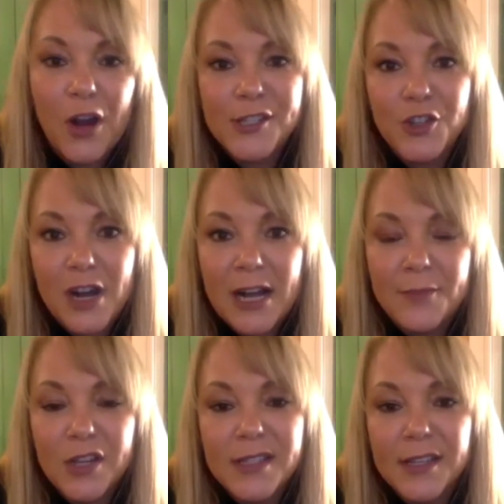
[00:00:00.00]
across
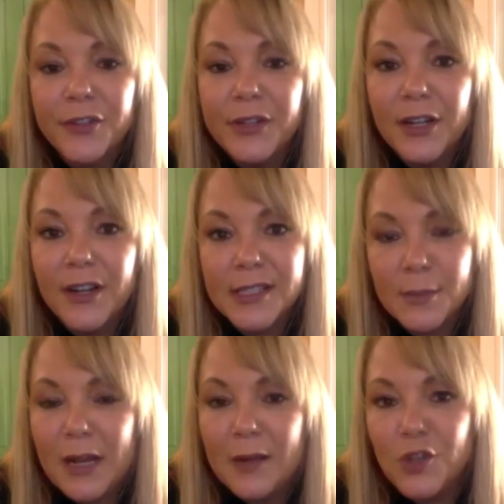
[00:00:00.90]
your objects,
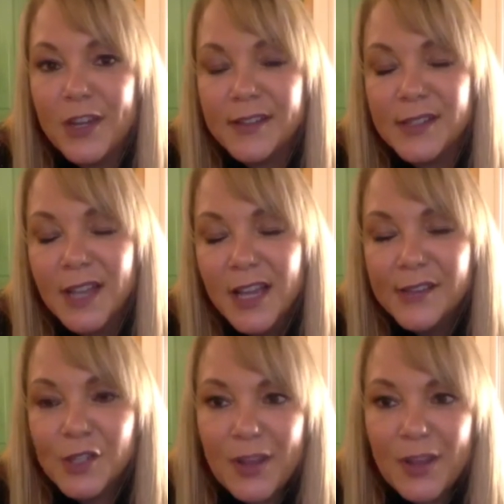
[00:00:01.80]
including custom objects.